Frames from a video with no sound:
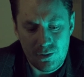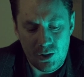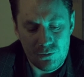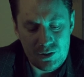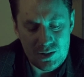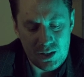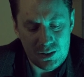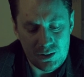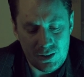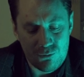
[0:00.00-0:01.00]
All of a
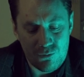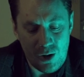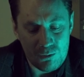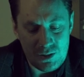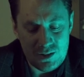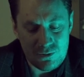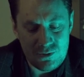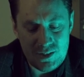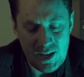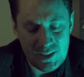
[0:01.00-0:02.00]
sudden, I found myself
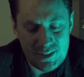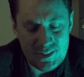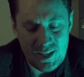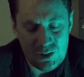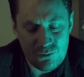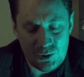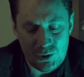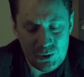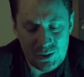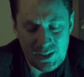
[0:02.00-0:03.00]
standing inside of what
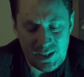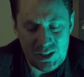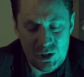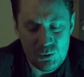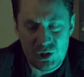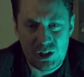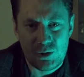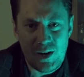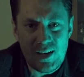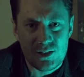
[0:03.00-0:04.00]
looked like a huge
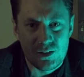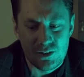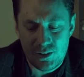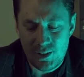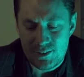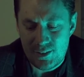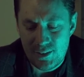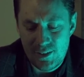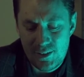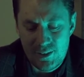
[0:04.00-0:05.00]
crater. It
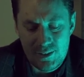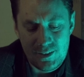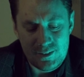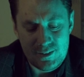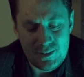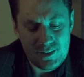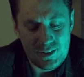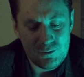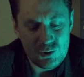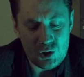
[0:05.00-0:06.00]

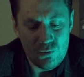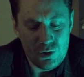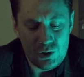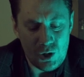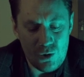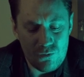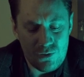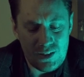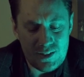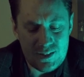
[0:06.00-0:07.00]
was overgrown
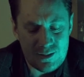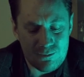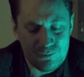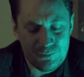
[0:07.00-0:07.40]
with this.